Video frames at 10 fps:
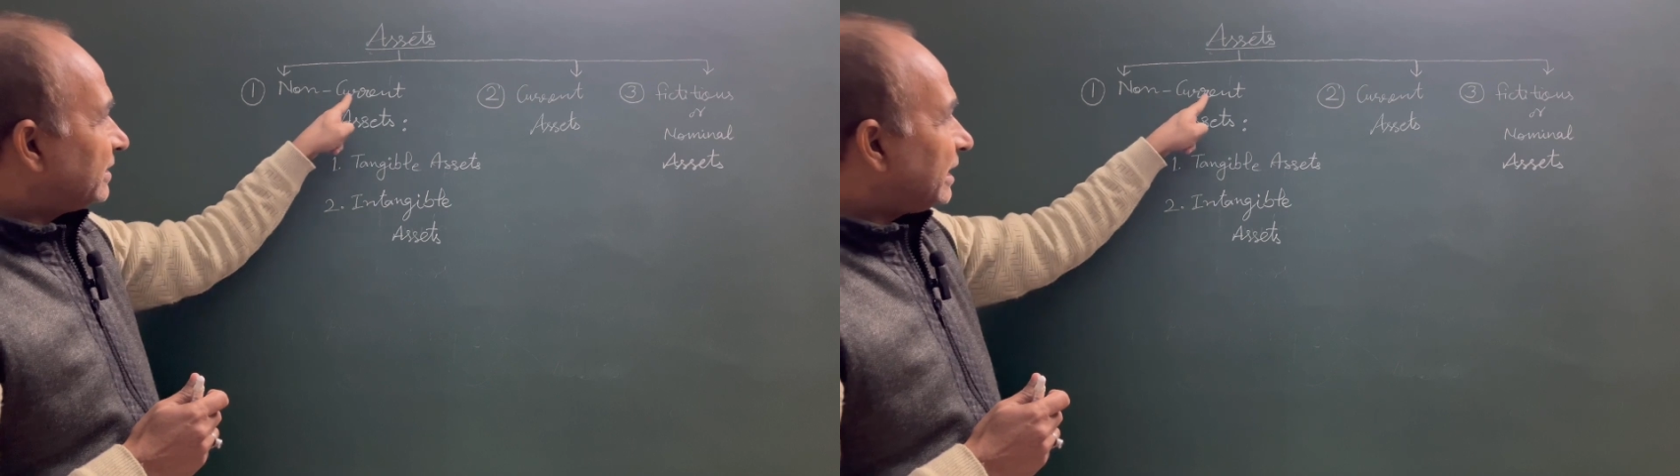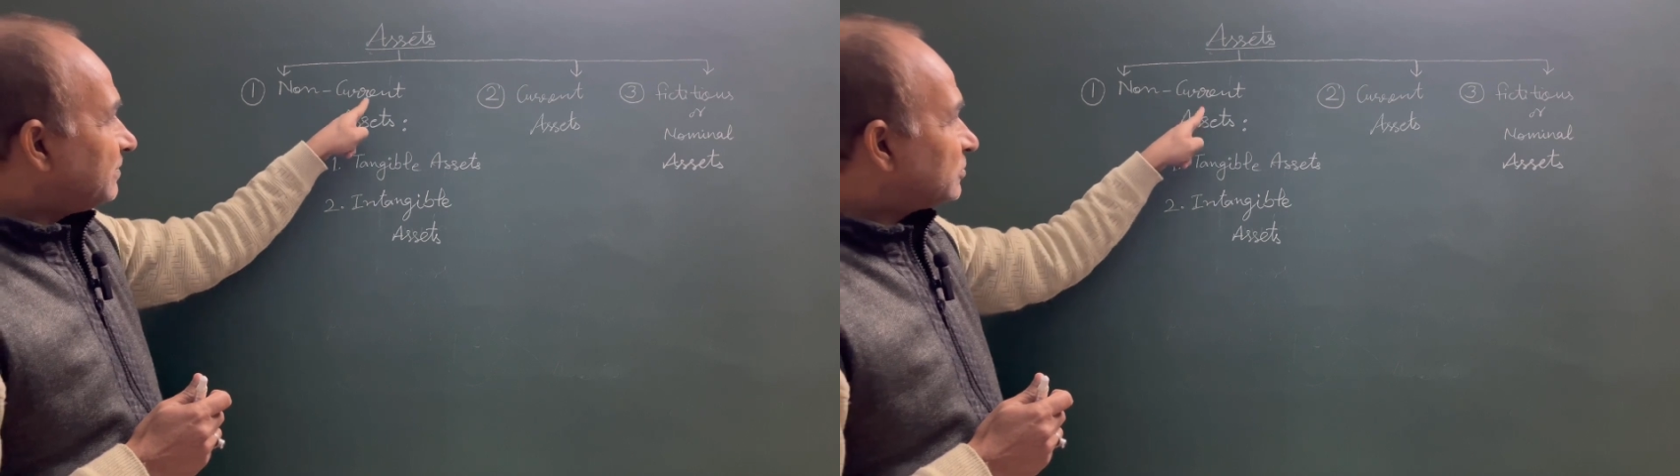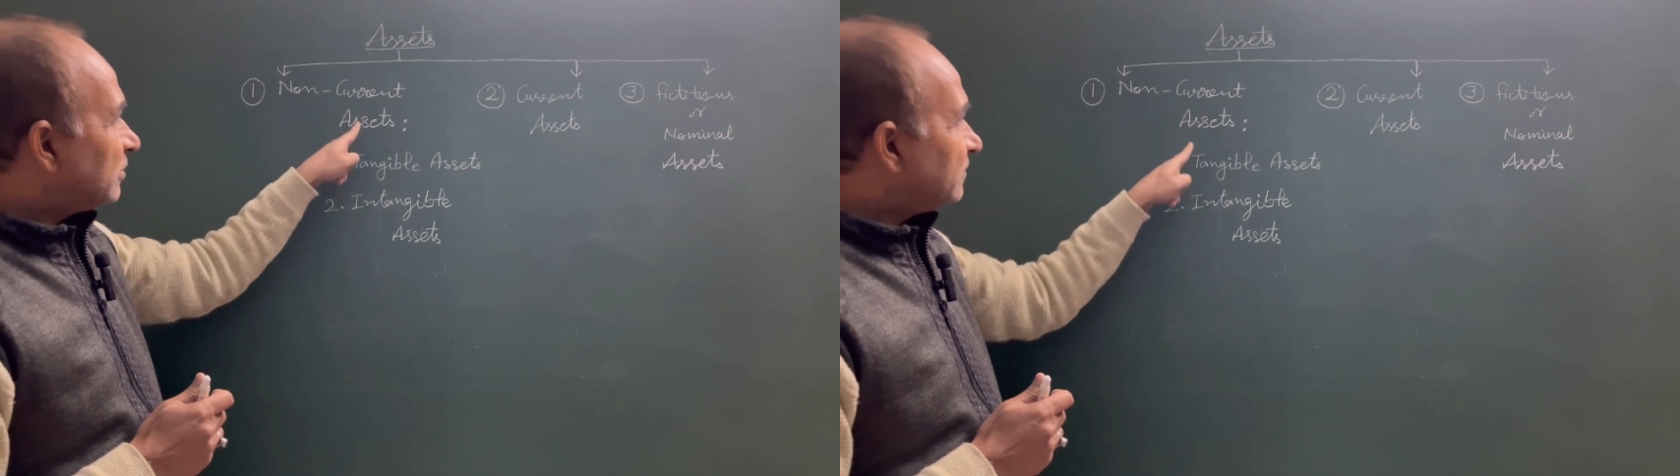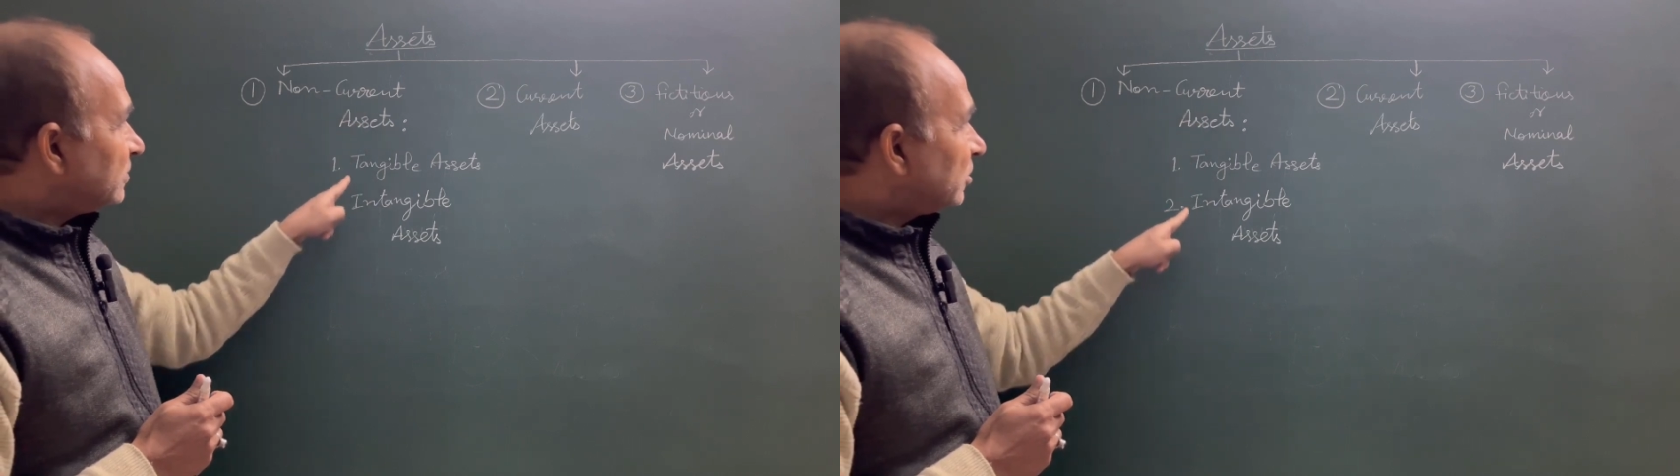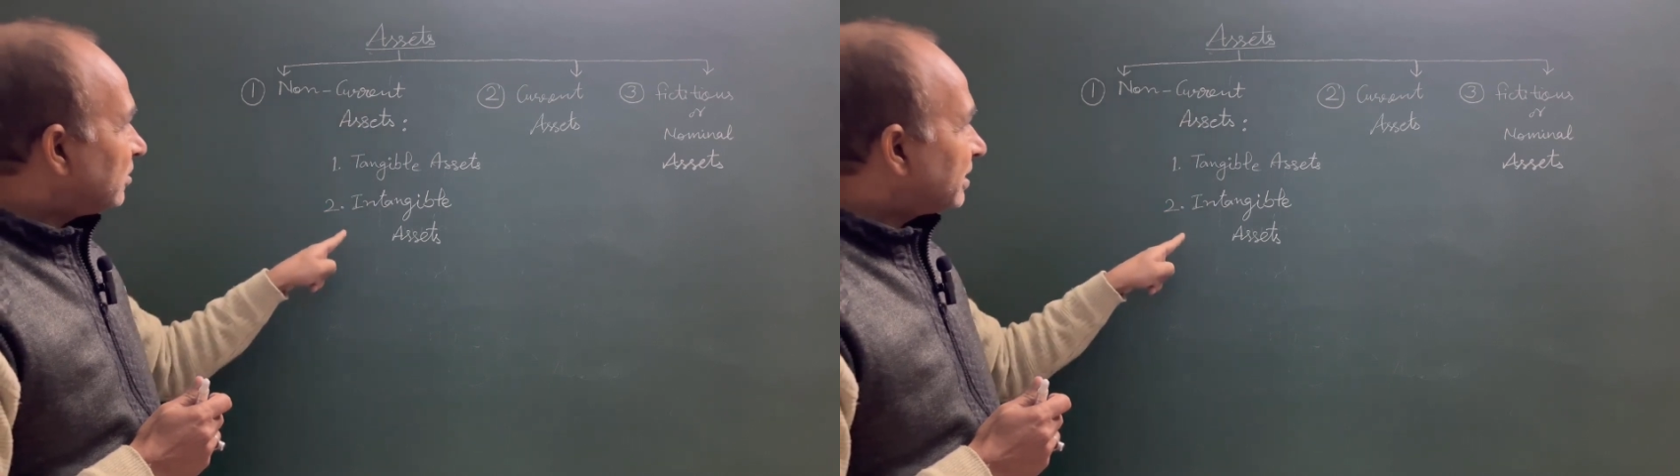types of
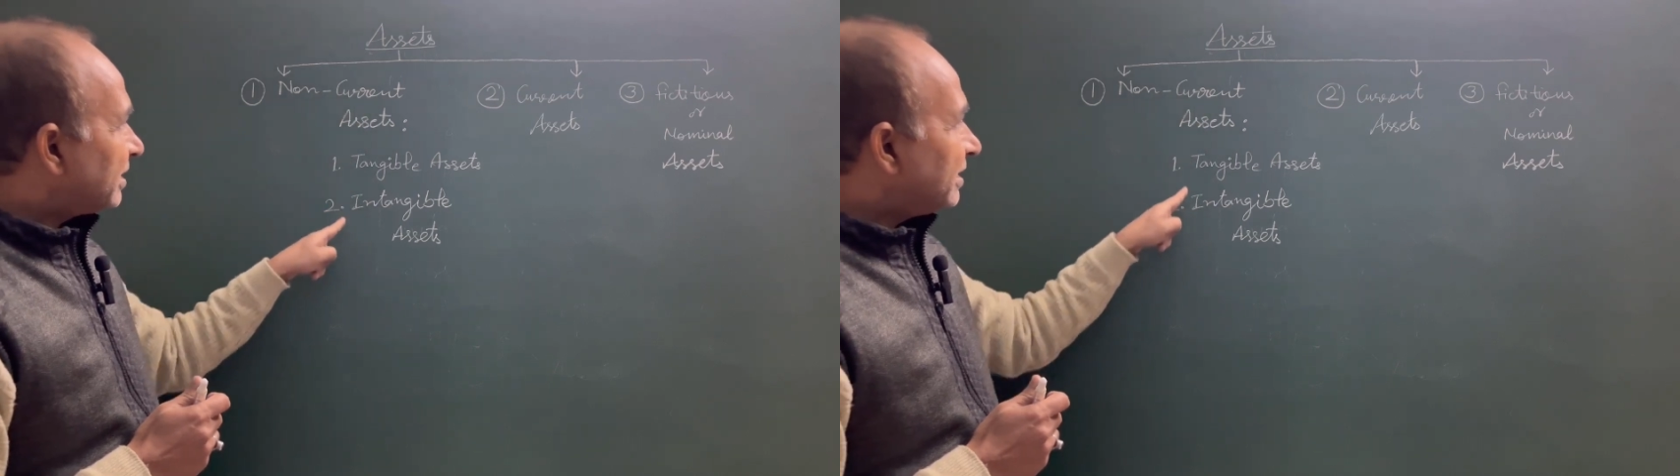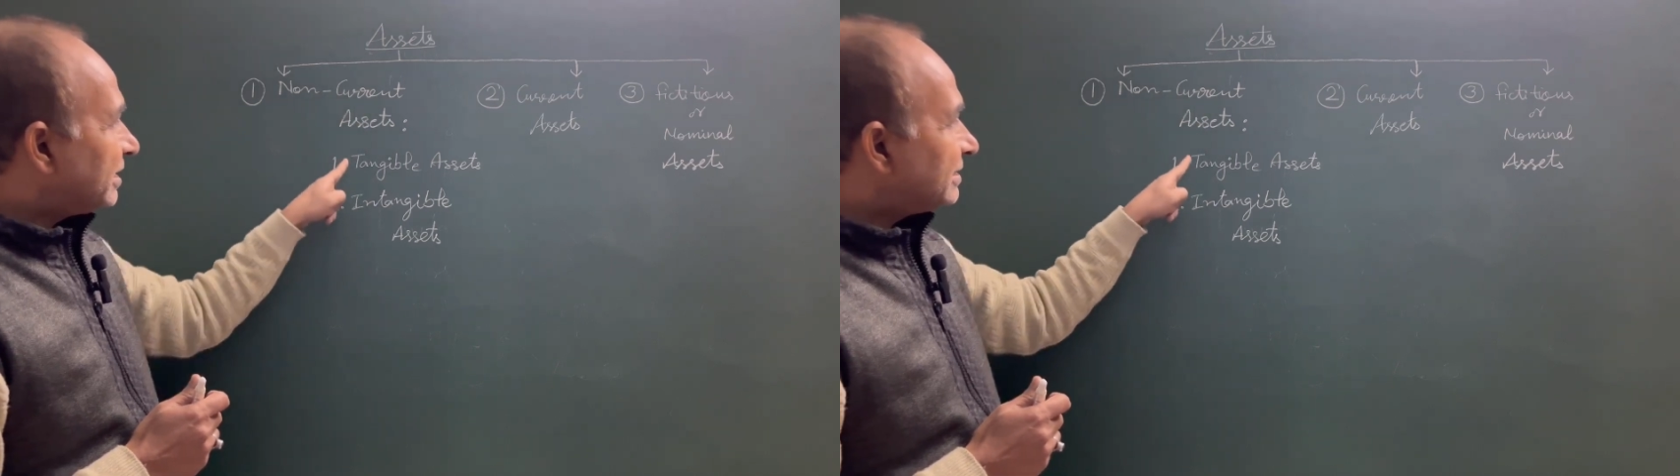non-current